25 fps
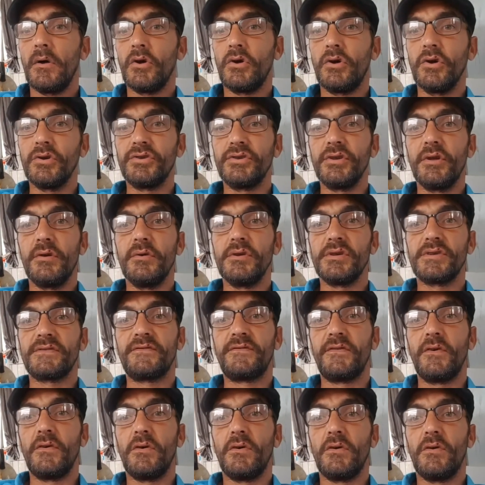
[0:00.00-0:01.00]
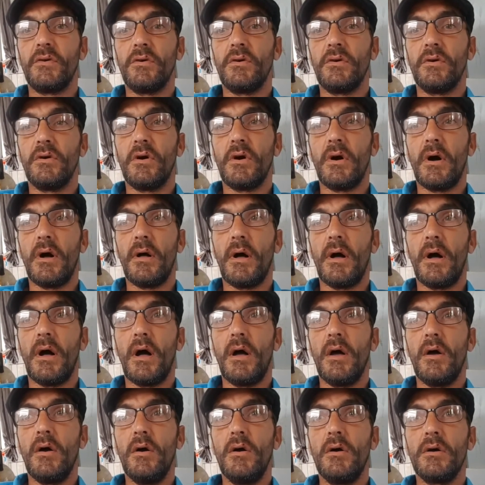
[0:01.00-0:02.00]
Good news for
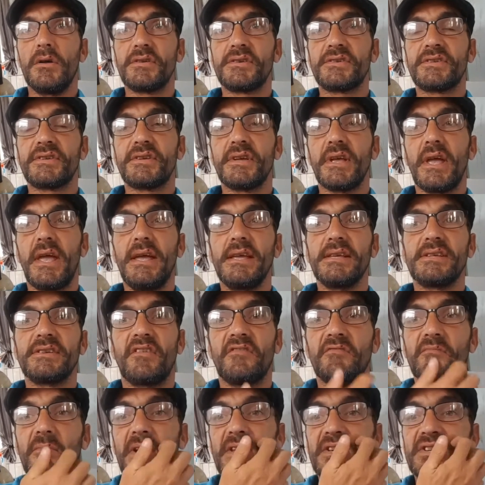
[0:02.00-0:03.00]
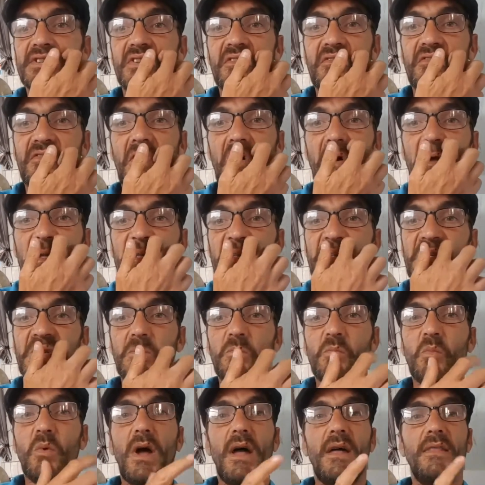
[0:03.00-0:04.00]
us is I've managed to find
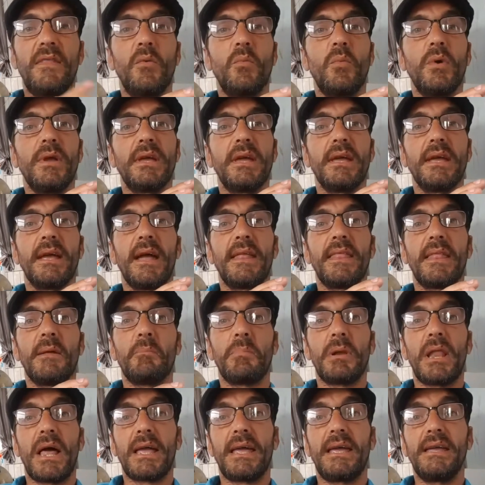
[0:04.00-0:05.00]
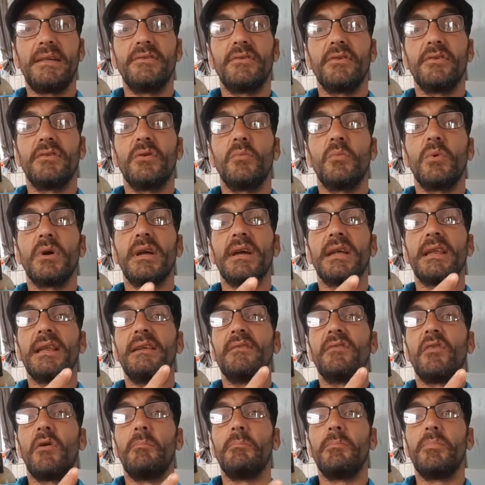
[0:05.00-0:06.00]
somewhere that we can get the blacking done, that we can
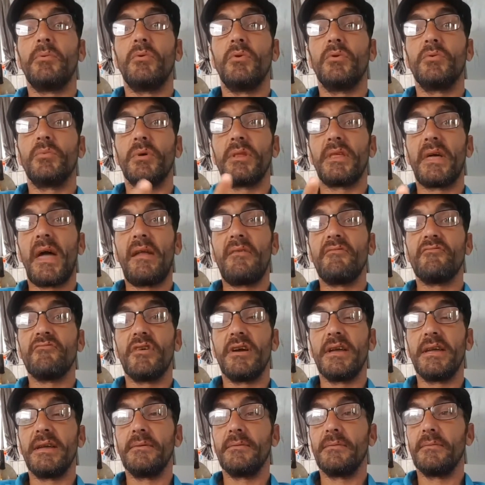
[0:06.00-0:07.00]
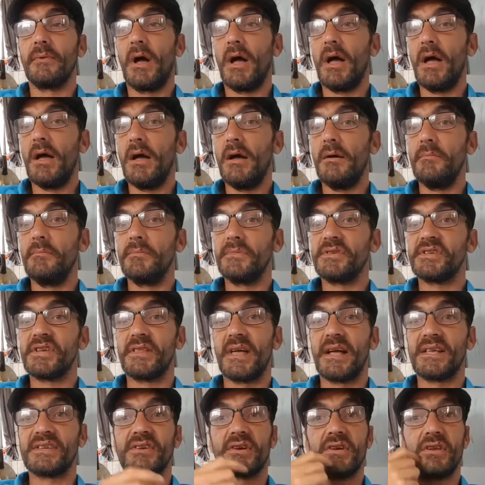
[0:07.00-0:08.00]
live on board with Henry. So
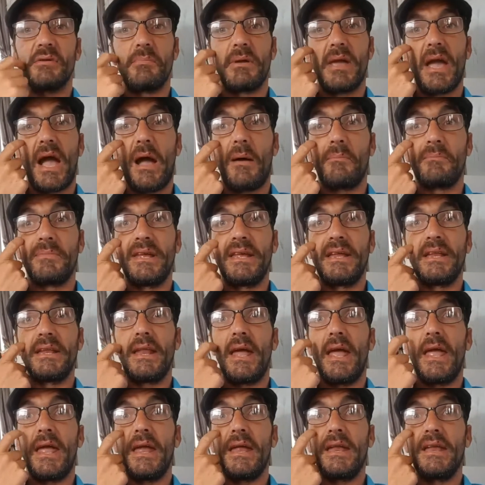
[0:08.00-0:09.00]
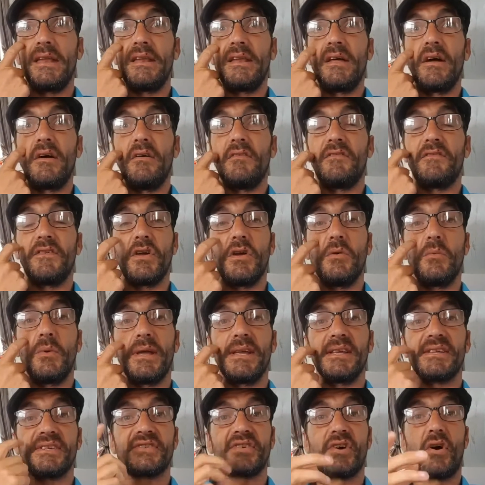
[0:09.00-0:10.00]
that's going to be happening in a few
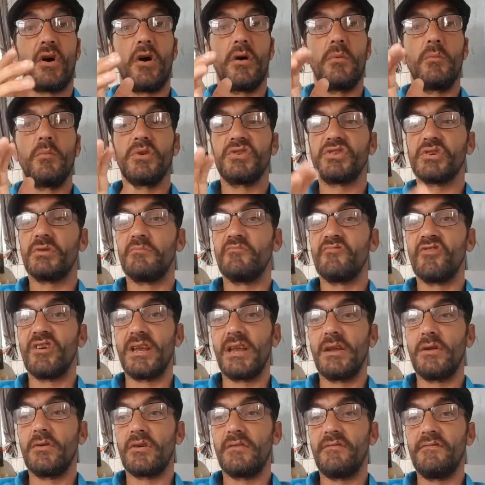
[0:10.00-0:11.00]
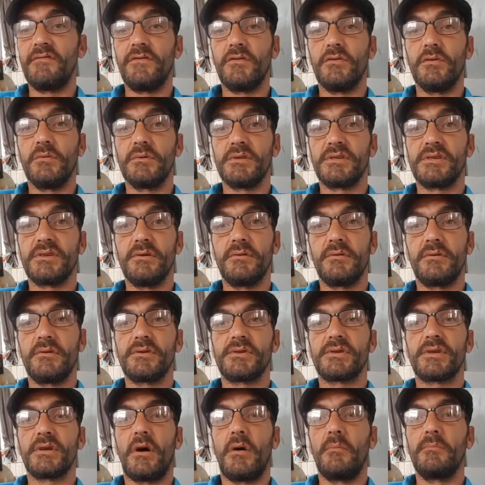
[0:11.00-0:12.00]
weeks' time, which I'm really looking forward to,
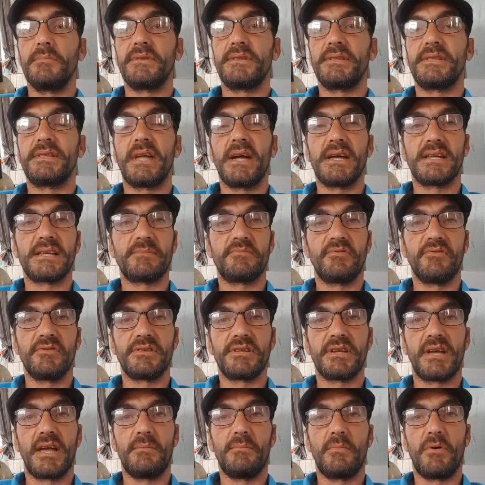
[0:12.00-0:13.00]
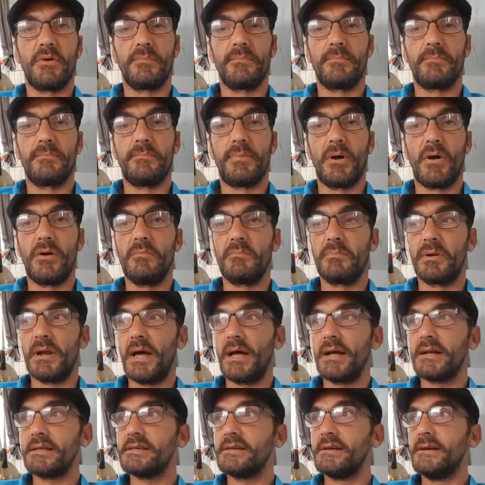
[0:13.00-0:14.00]
because I'm desperate to get my boat
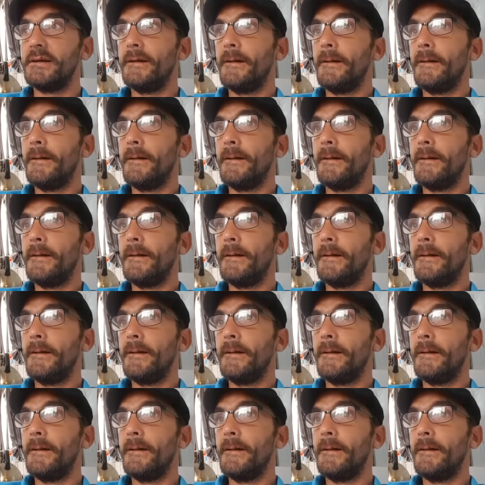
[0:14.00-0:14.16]
blacked.